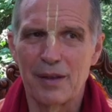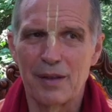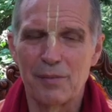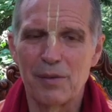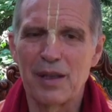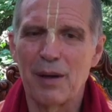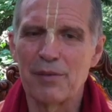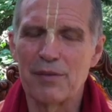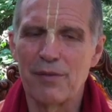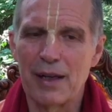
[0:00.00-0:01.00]
This
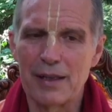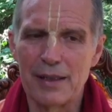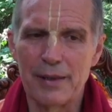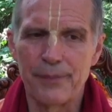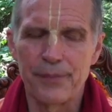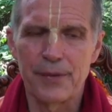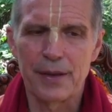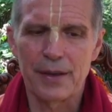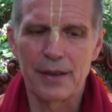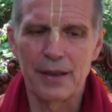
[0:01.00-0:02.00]
becomes very
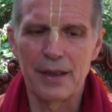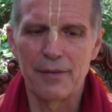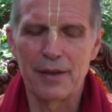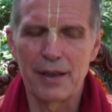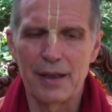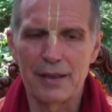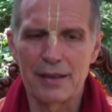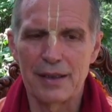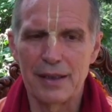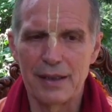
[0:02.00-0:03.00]
clear when I
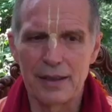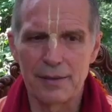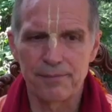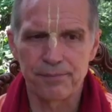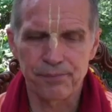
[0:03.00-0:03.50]
see the